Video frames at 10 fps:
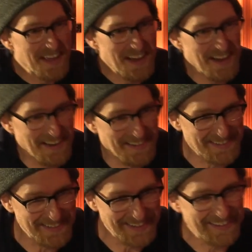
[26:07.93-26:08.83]
And
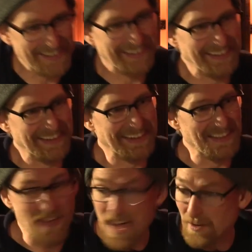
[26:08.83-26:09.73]

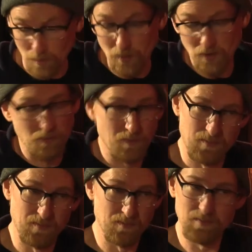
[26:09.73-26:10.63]
that's
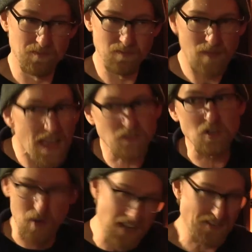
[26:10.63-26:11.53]
the
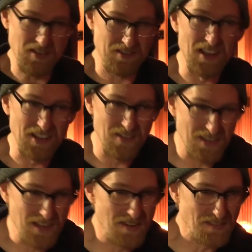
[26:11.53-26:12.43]
craziest night I
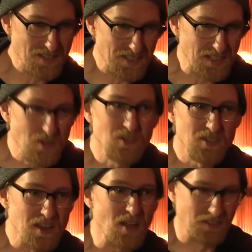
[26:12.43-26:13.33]
think I've ever seen. Yours
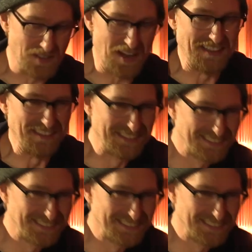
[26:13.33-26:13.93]
is now second.